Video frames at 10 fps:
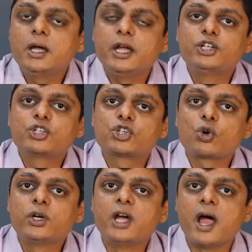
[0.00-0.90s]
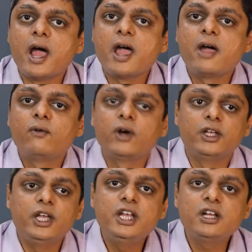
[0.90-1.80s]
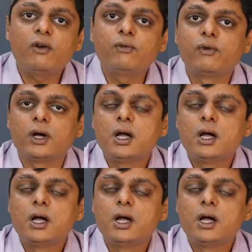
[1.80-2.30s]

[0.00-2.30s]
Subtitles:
it should have enough